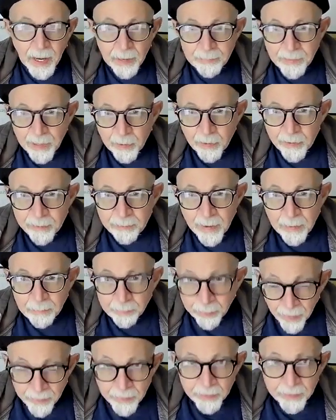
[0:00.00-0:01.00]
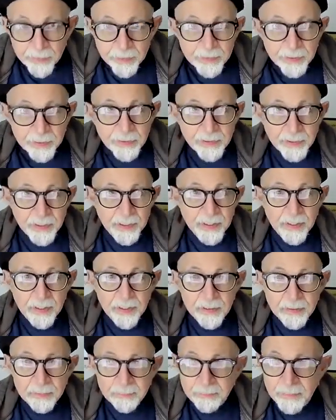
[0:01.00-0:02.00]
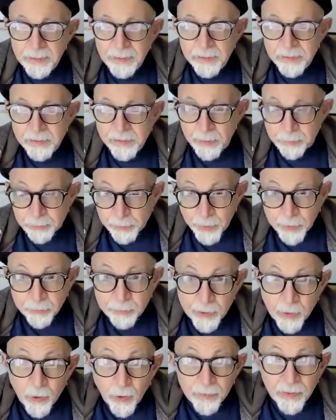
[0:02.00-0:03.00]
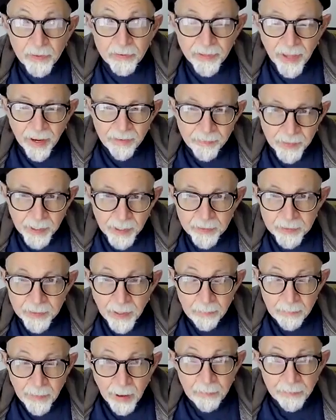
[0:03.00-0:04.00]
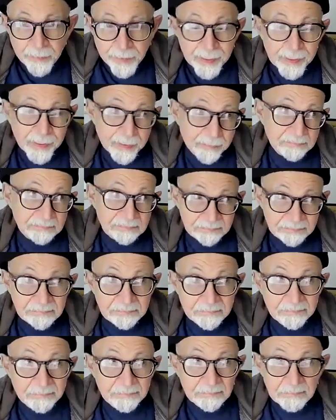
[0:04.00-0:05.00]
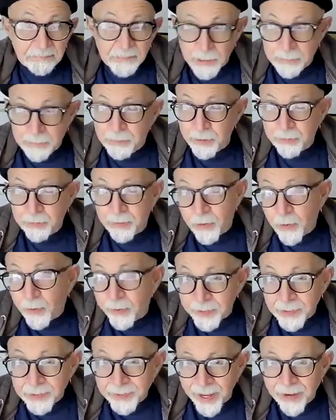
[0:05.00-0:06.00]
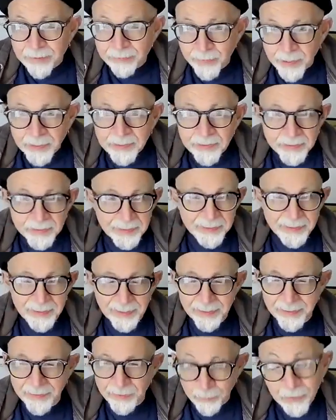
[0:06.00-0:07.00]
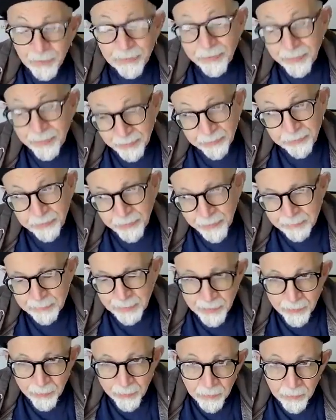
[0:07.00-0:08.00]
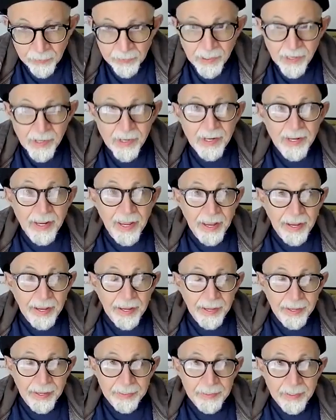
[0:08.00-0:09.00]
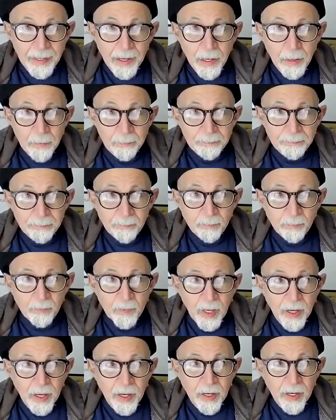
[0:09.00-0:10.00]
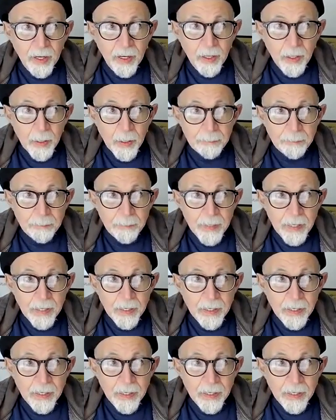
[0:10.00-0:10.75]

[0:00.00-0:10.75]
I'm there with my brother to see Cheap Trick record this live record. I'm thinking Cheap Trick recording a live record at the Whiskey. This is going to be cool. And to